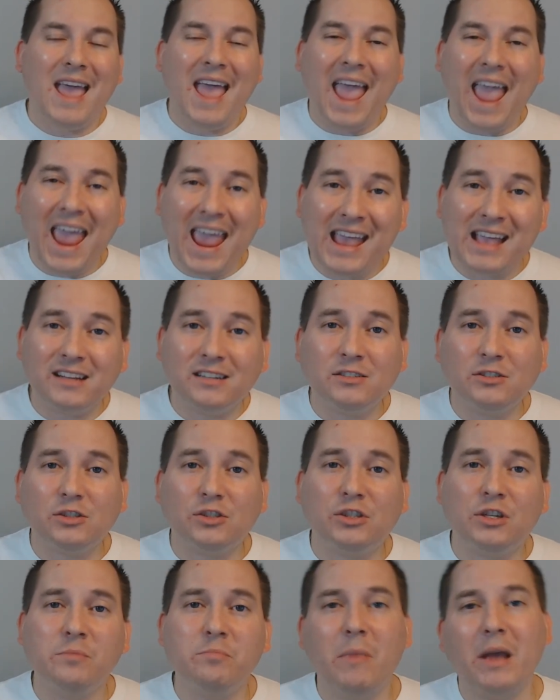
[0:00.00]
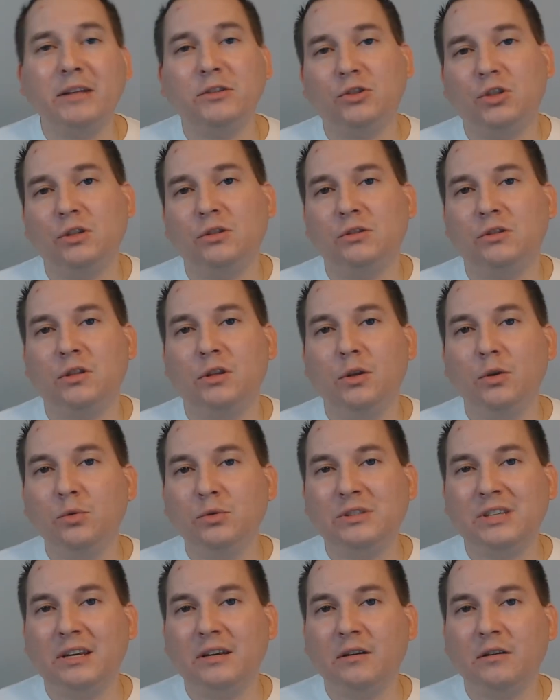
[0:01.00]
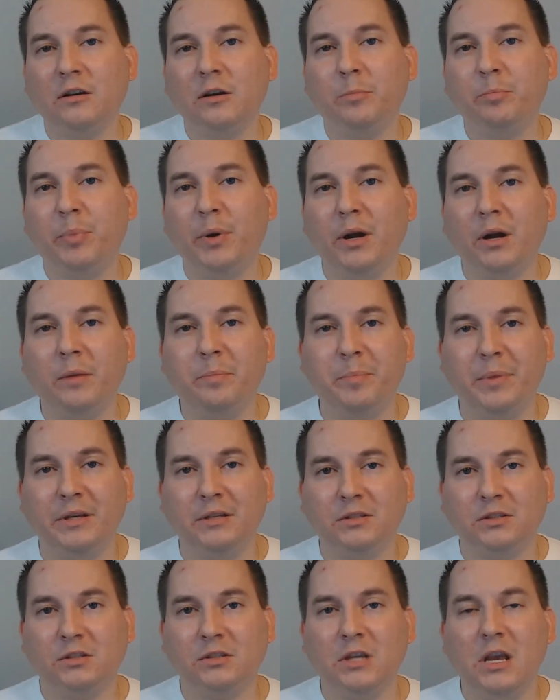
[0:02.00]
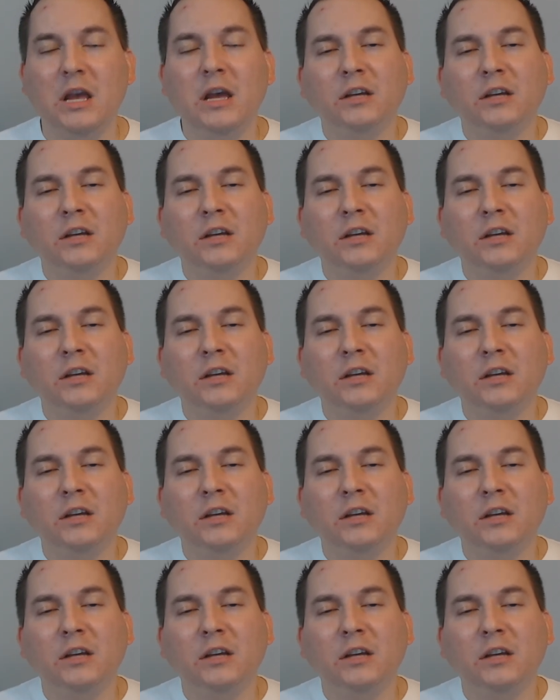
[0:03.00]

And she mentions losing her purpose.